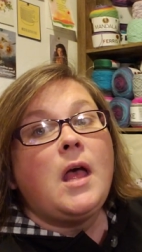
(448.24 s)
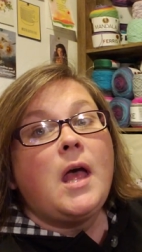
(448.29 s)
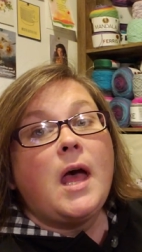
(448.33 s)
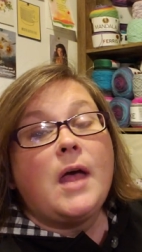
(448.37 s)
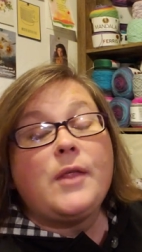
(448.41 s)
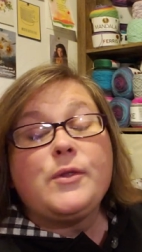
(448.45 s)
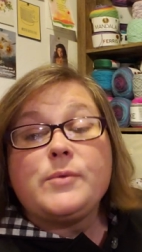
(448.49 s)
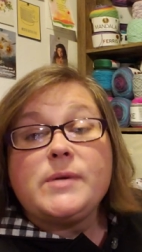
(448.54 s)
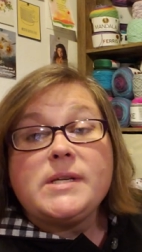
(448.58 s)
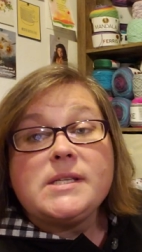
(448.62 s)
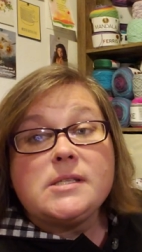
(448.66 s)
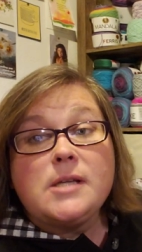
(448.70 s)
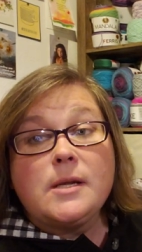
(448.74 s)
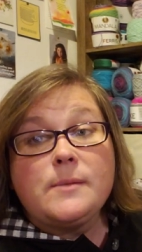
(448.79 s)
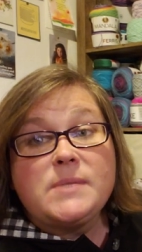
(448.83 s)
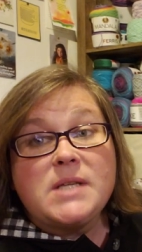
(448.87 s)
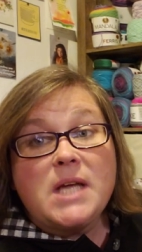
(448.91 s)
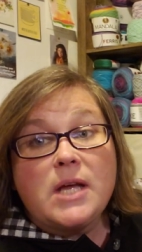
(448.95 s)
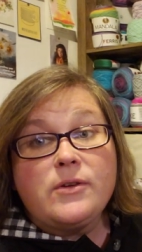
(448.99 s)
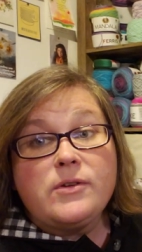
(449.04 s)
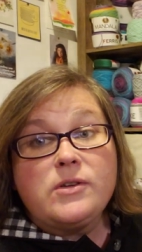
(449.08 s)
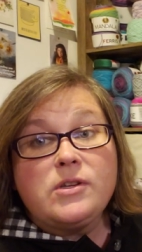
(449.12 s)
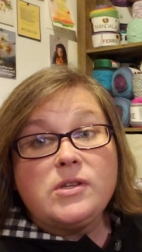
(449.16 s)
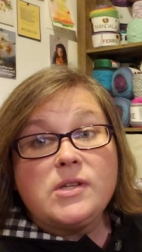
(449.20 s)
And the reason I'm
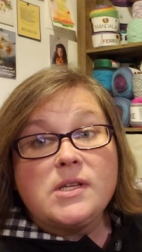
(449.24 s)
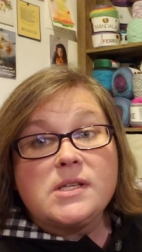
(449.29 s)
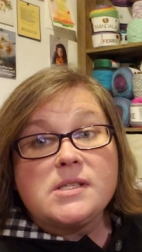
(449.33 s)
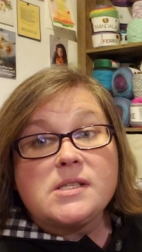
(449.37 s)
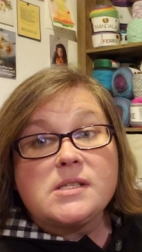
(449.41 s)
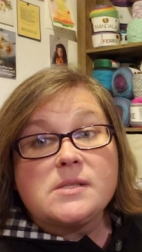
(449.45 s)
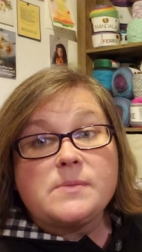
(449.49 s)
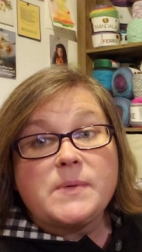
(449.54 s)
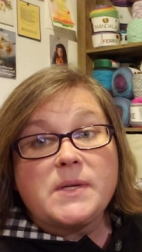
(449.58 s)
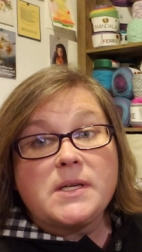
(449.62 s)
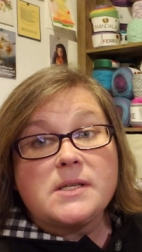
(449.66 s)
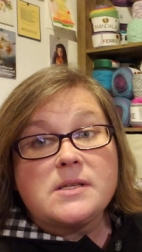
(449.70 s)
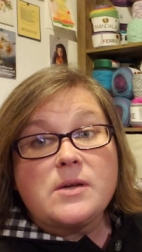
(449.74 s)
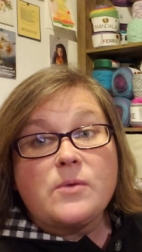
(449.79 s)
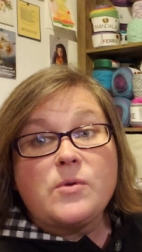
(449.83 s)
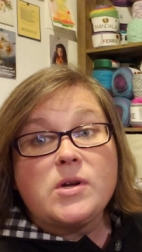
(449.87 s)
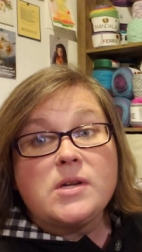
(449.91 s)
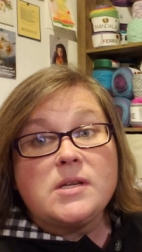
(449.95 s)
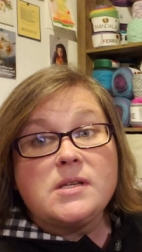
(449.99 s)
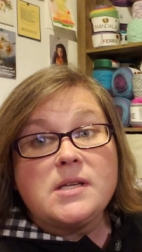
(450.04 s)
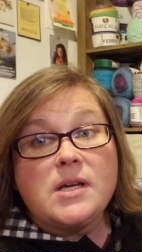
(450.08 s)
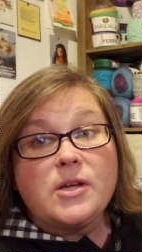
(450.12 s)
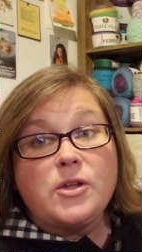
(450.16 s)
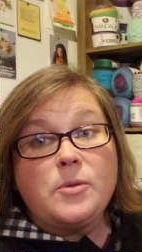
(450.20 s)
telling you this is because I
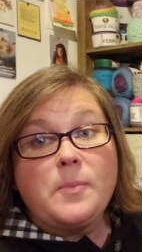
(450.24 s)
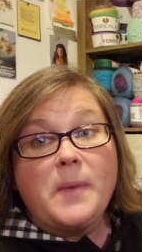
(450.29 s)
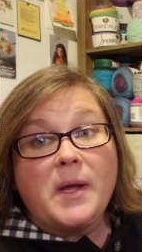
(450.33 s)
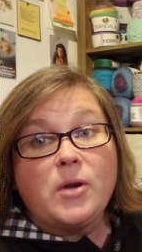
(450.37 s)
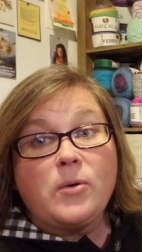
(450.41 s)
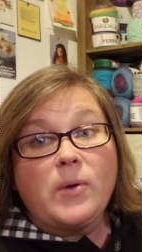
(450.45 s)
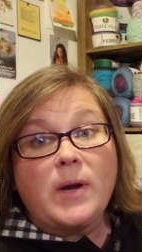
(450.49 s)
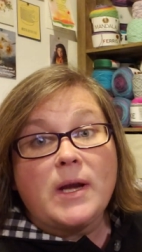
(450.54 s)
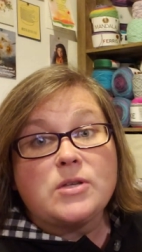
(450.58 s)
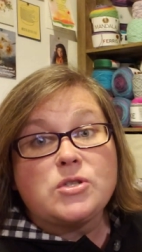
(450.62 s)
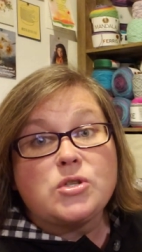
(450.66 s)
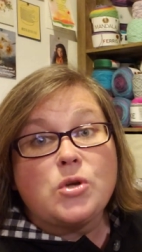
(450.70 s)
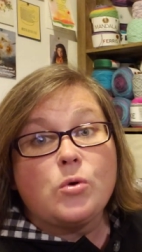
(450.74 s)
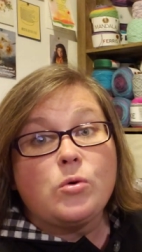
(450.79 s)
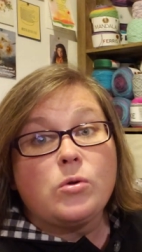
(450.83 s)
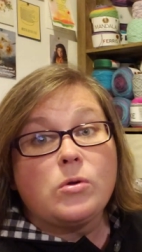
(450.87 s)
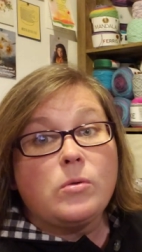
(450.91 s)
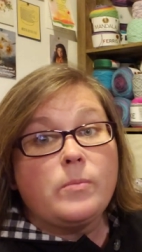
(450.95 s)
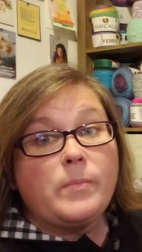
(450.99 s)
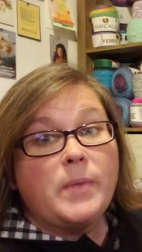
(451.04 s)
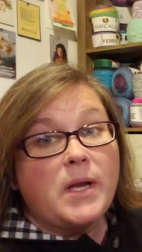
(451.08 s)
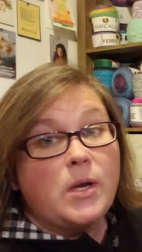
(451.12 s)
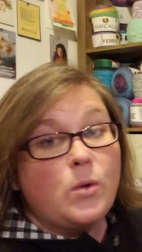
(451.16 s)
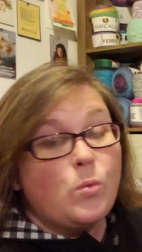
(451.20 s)
wanted to tell you my grand
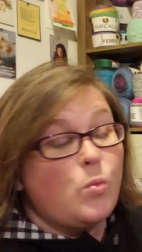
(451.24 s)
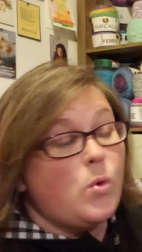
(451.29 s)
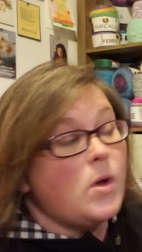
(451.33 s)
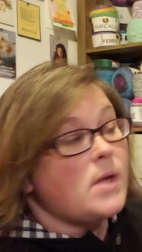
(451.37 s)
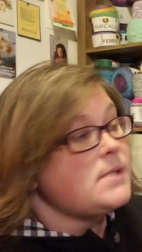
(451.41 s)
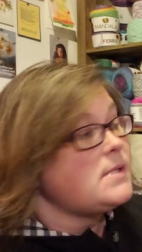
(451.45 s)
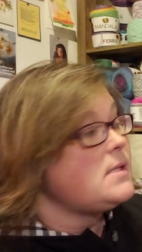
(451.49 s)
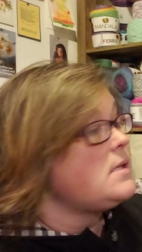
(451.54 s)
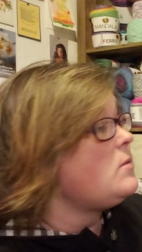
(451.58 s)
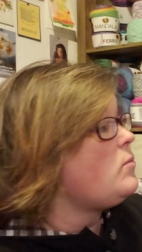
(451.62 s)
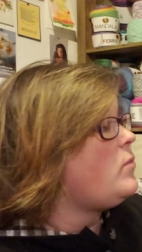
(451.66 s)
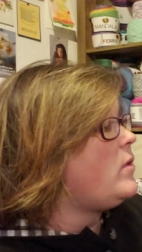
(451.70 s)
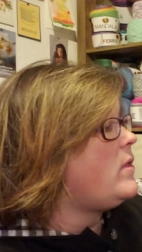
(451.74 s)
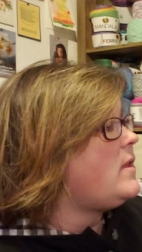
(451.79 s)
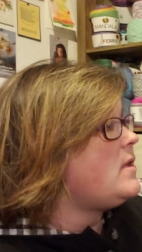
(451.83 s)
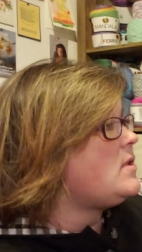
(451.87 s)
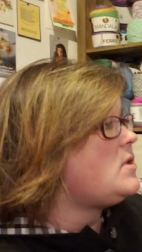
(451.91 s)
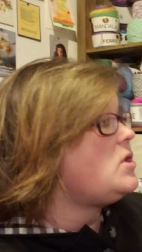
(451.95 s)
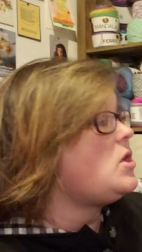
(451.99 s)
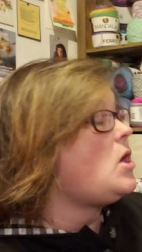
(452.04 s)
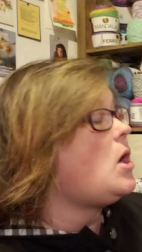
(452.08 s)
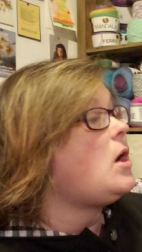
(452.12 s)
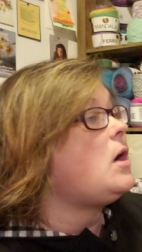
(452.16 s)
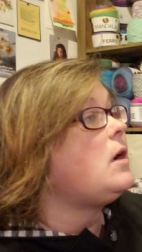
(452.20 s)
total, but it wasn't with
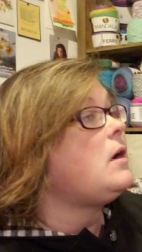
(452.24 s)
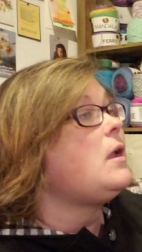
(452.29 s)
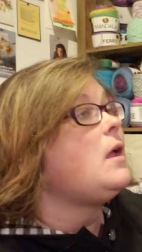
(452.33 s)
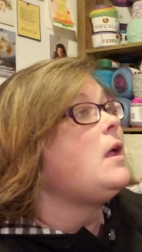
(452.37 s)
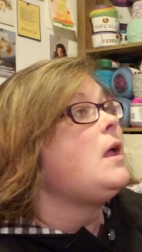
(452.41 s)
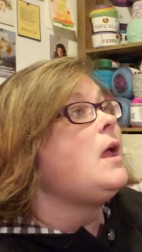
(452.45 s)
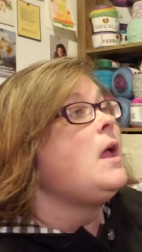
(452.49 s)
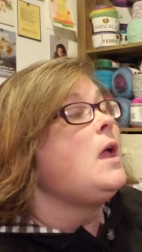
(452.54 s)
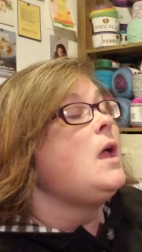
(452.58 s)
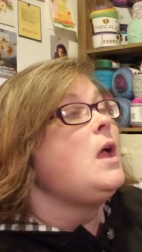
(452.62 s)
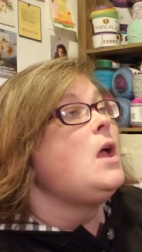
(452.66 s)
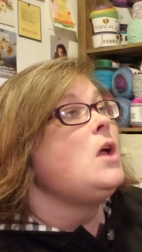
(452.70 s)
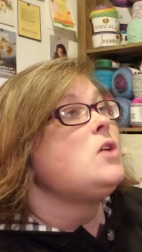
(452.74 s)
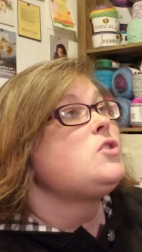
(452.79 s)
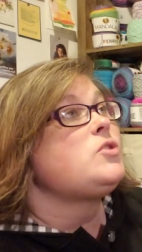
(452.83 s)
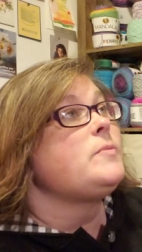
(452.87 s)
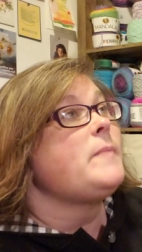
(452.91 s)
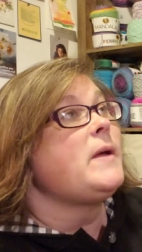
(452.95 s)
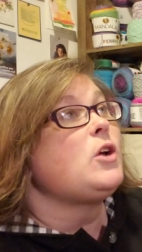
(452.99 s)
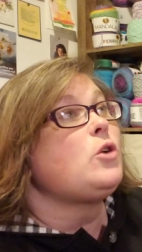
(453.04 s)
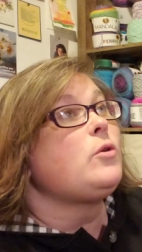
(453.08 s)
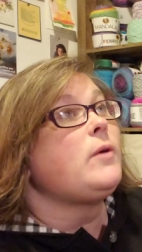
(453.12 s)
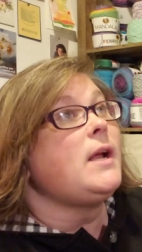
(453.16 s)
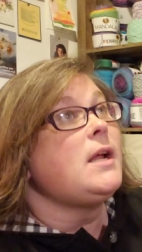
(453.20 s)
this yarn. So
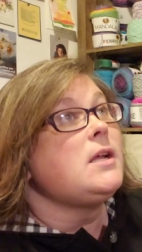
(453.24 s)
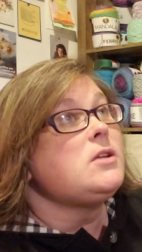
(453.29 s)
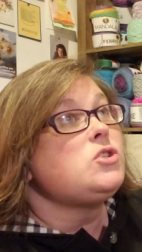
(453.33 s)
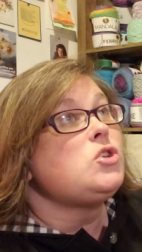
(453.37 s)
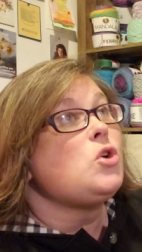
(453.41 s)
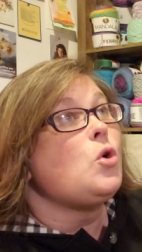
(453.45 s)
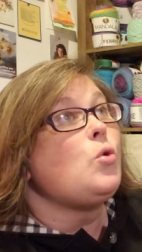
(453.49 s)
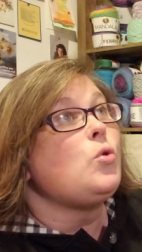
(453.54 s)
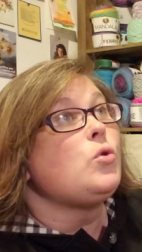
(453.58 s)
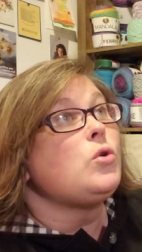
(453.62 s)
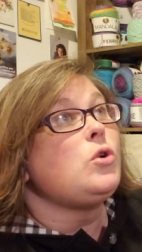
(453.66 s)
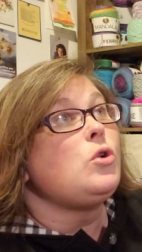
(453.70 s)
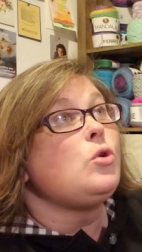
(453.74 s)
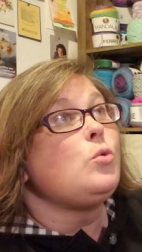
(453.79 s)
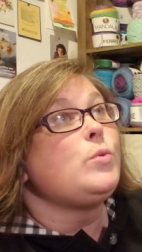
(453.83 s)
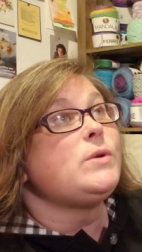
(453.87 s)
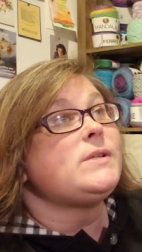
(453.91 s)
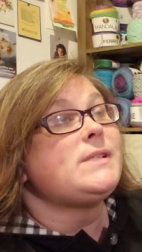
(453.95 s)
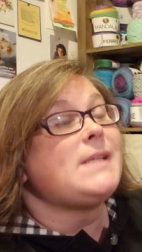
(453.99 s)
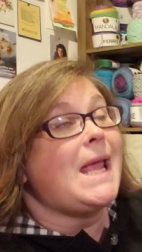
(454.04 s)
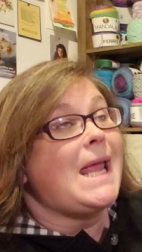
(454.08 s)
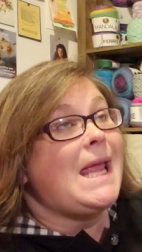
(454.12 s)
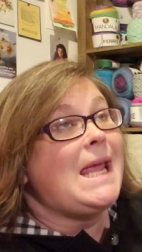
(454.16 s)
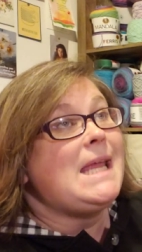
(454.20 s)
my grand total
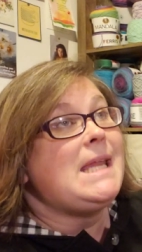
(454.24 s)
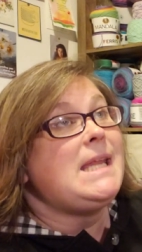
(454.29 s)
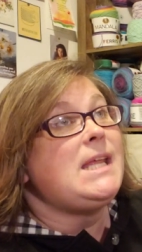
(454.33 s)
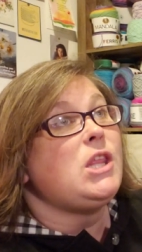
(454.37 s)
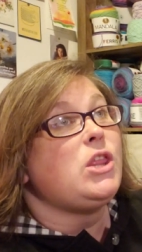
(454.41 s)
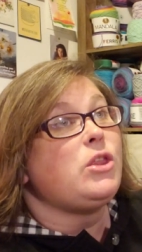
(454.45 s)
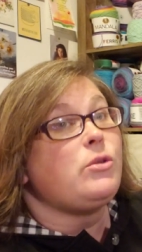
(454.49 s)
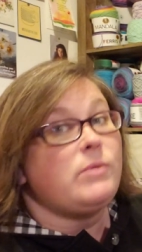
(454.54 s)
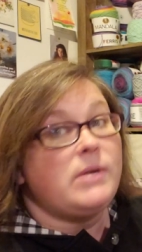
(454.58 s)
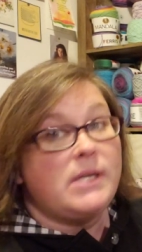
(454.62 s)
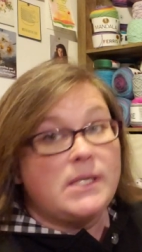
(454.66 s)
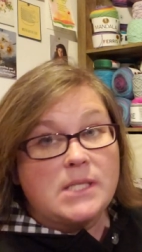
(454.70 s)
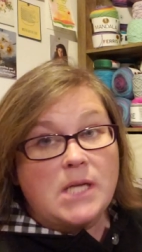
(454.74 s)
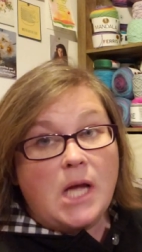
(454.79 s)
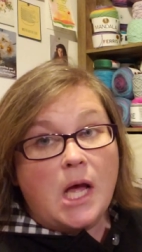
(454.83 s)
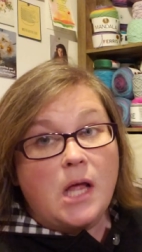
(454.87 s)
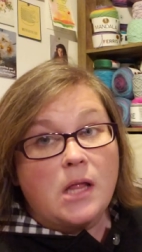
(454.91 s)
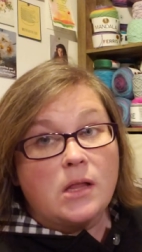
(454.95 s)
was $83.